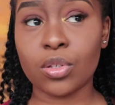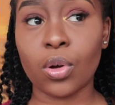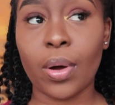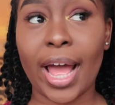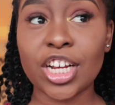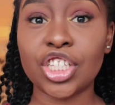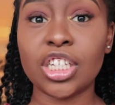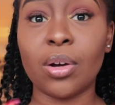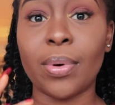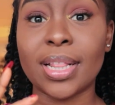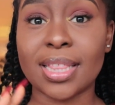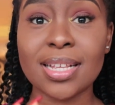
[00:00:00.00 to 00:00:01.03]
So actually
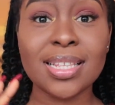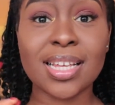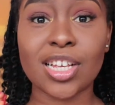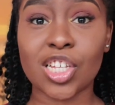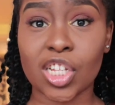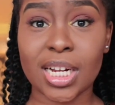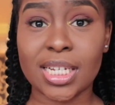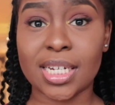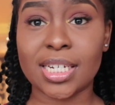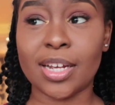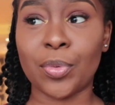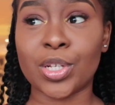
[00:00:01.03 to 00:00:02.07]
when this thing
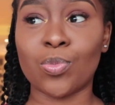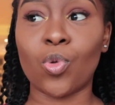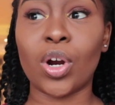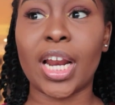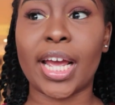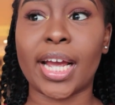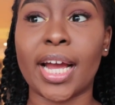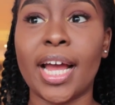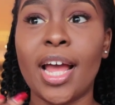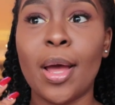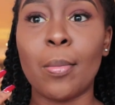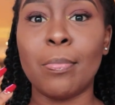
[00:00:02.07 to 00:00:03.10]
started, it was more like
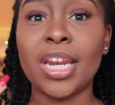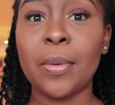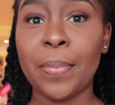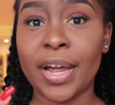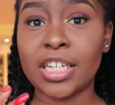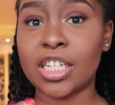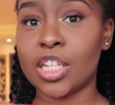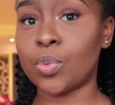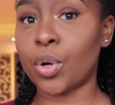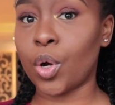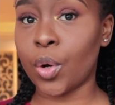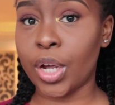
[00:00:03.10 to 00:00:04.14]
many
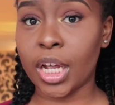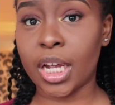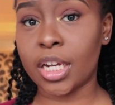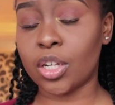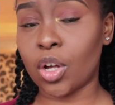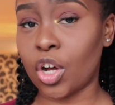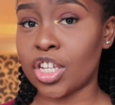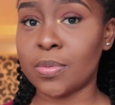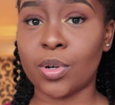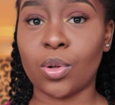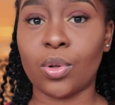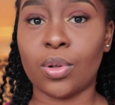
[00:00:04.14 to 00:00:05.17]
patients were going in the
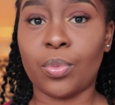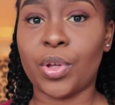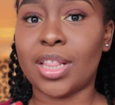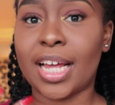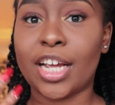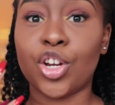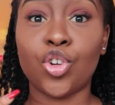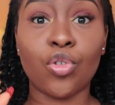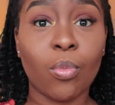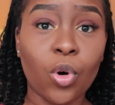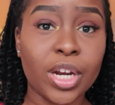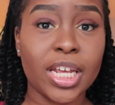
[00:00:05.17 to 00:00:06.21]
hospital with like
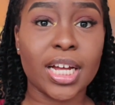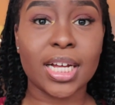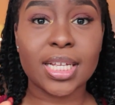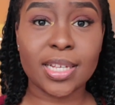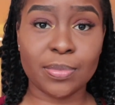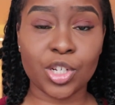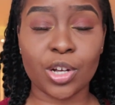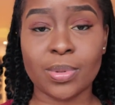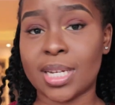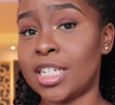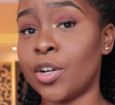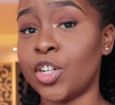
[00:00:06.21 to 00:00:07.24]
pneumonia
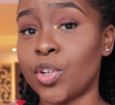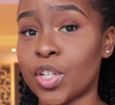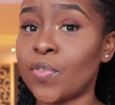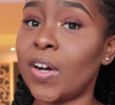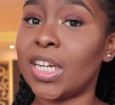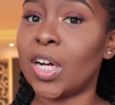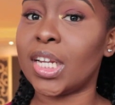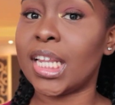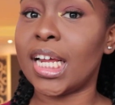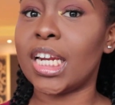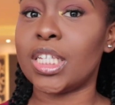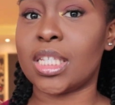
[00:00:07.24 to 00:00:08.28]
symptoms until it was found out
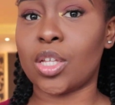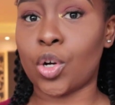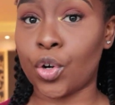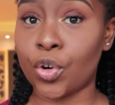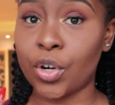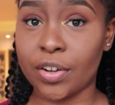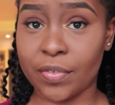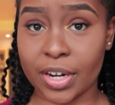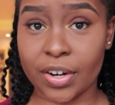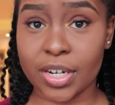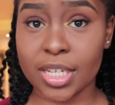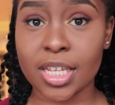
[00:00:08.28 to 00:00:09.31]
that it's the
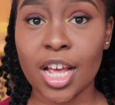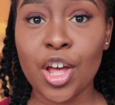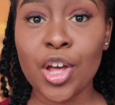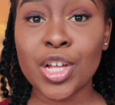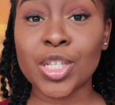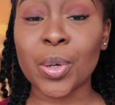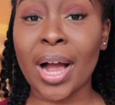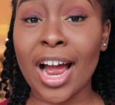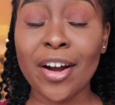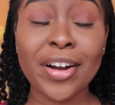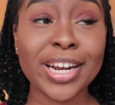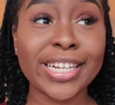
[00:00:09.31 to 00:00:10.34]
coronavirus. So
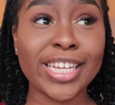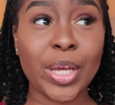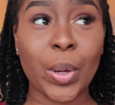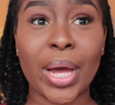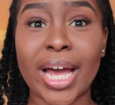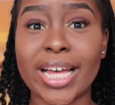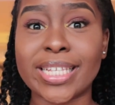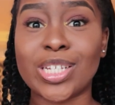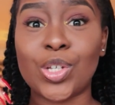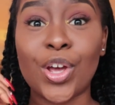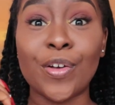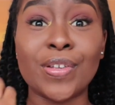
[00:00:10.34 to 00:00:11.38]
currently, you guys,
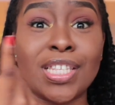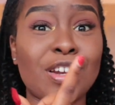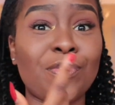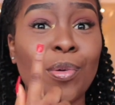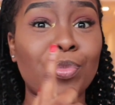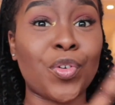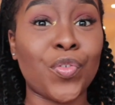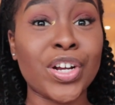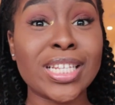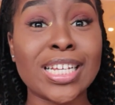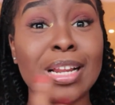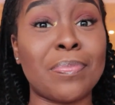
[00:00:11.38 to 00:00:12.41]
as you have seen from the
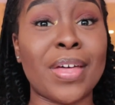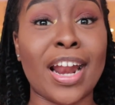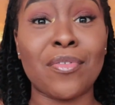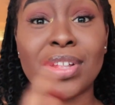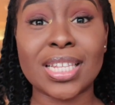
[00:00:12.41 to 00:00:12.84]
first clip that I've